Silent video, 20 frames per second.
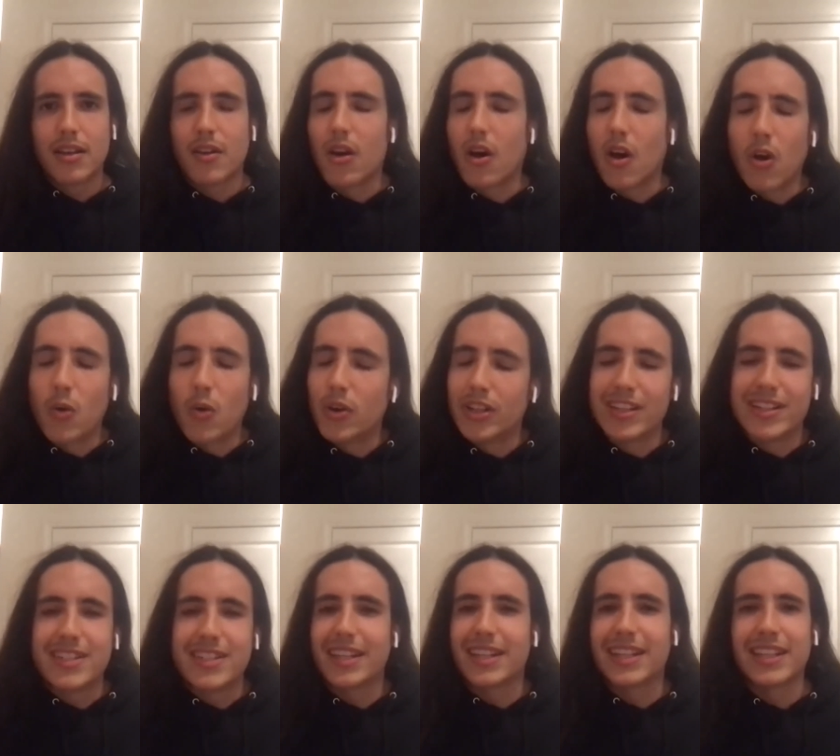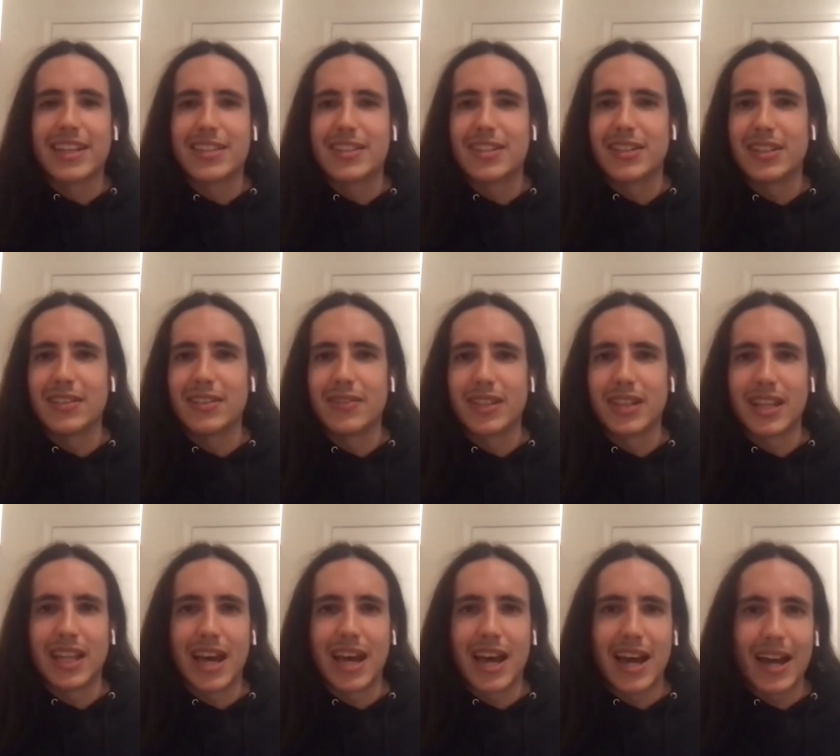The whole world is sick unless you live in the
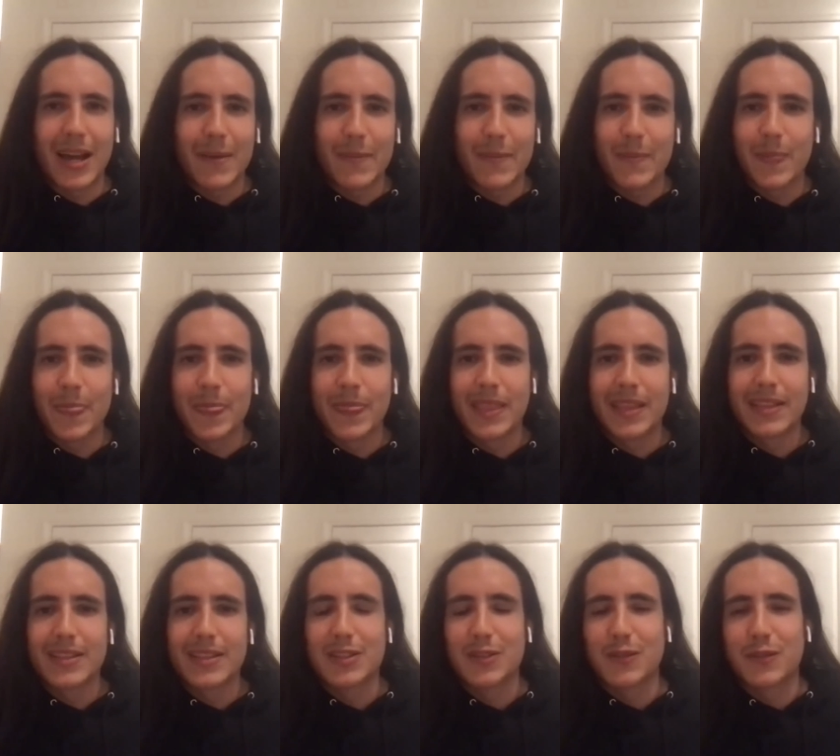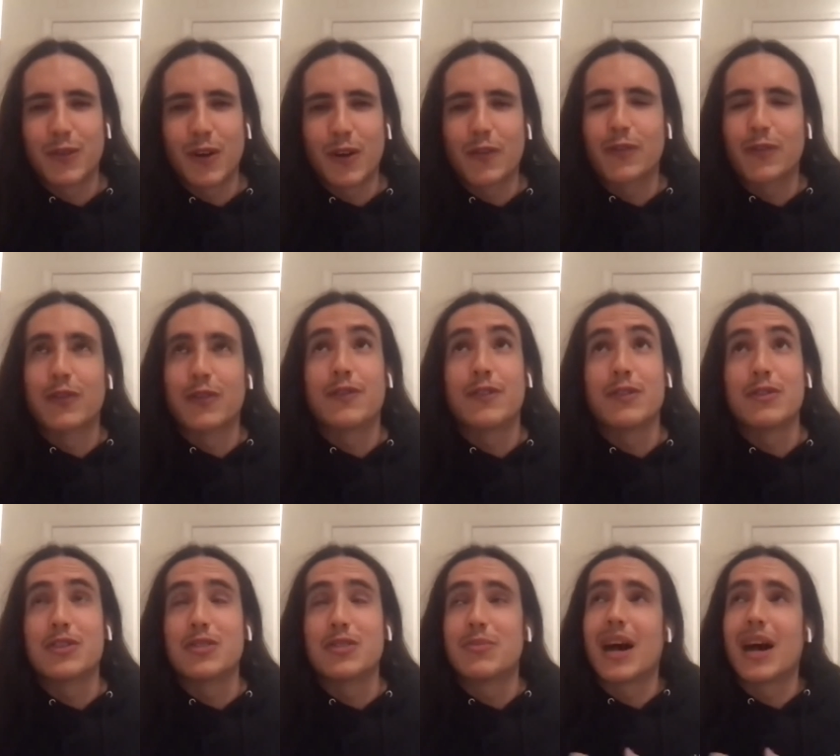lie. So far from the
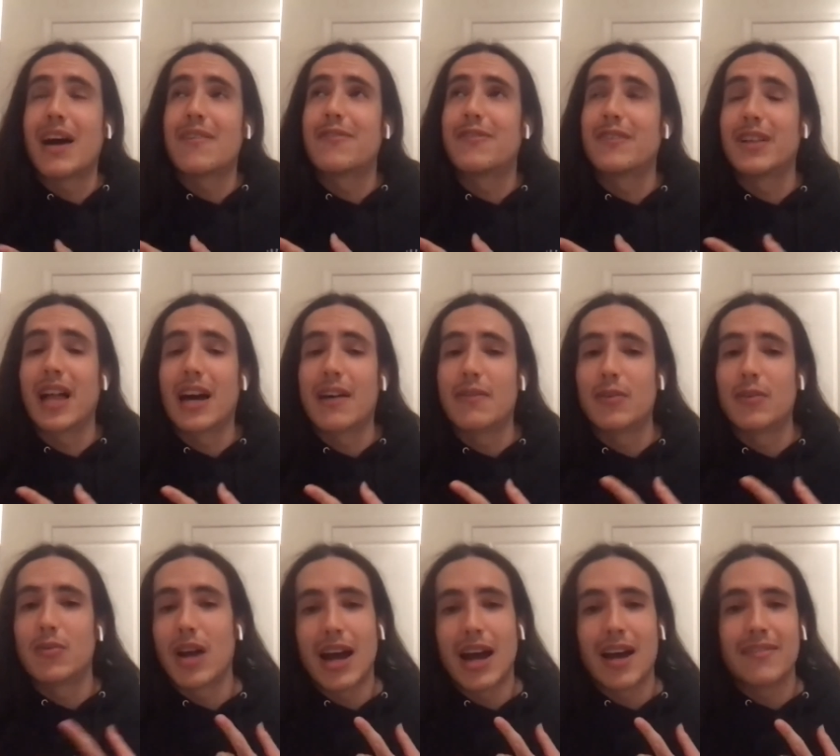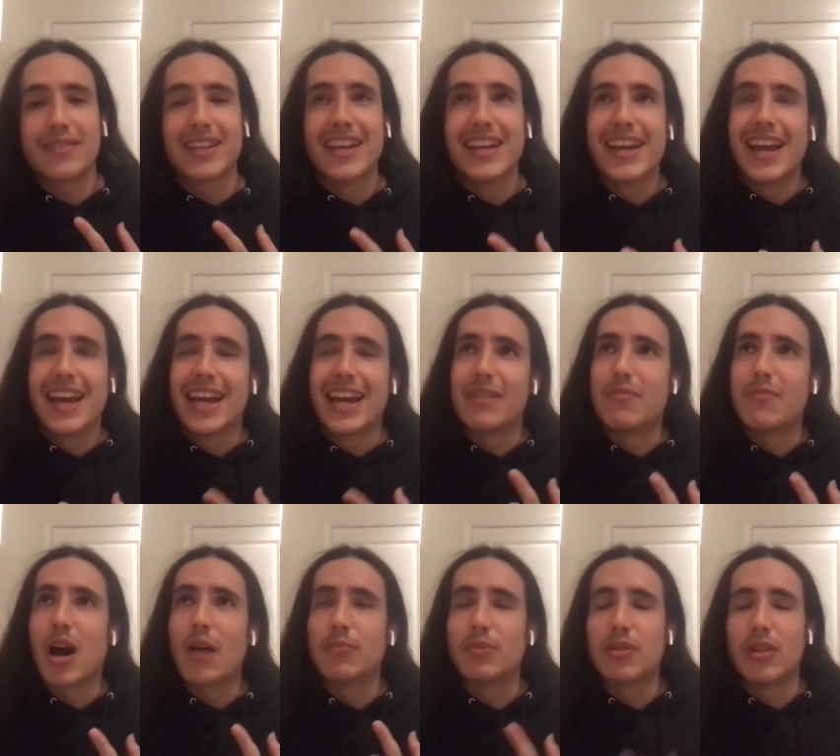future, but I feel I've arrived and I'm
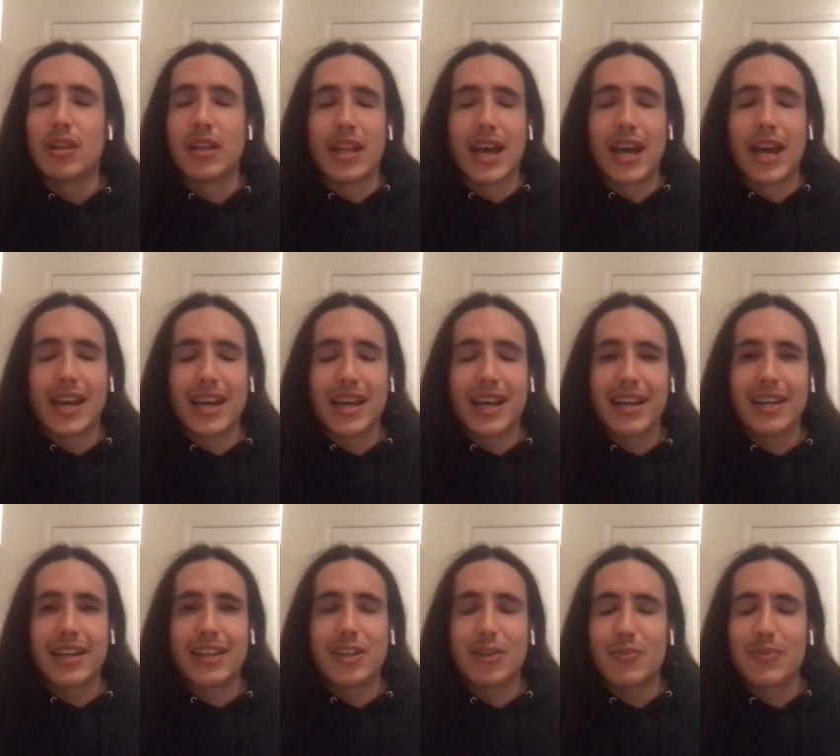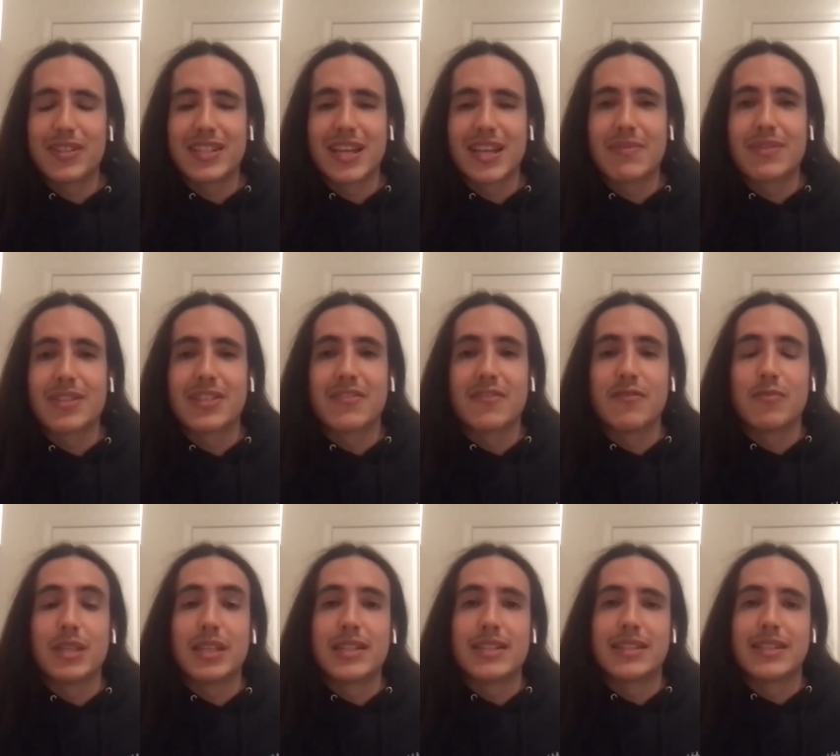up to the night. Your perception of
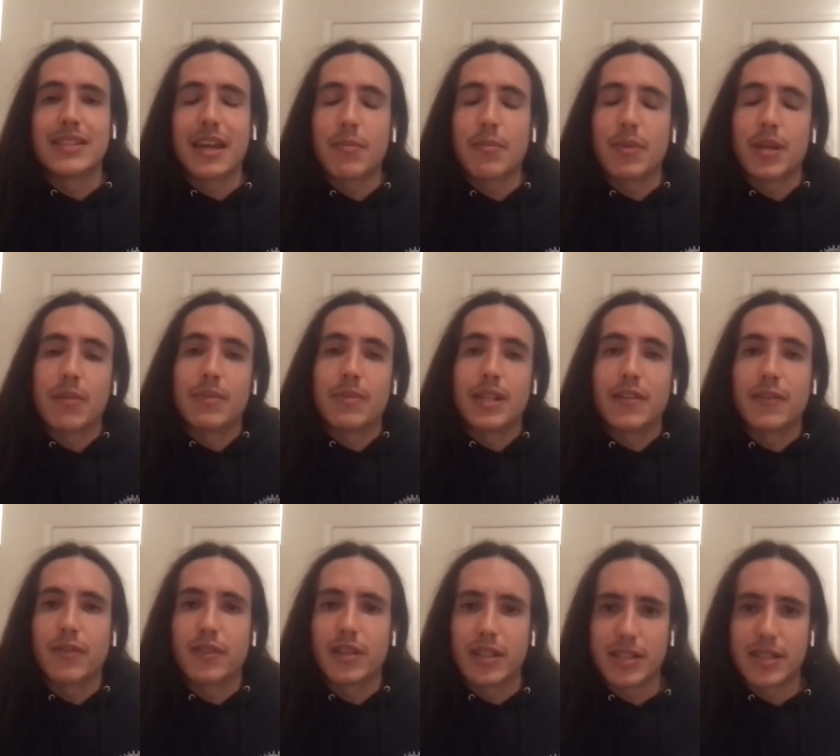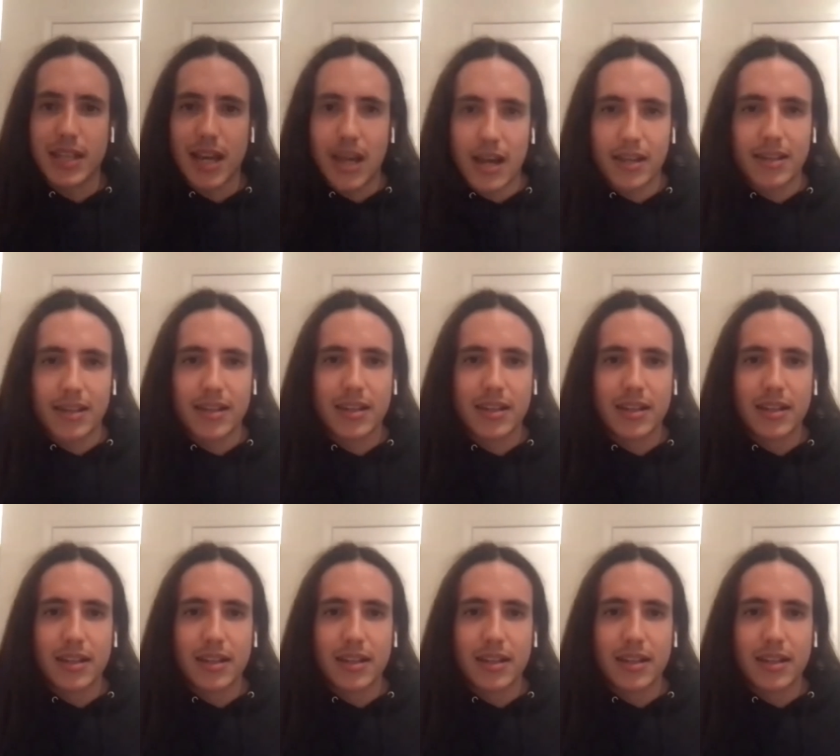me is set, but I'm different inside.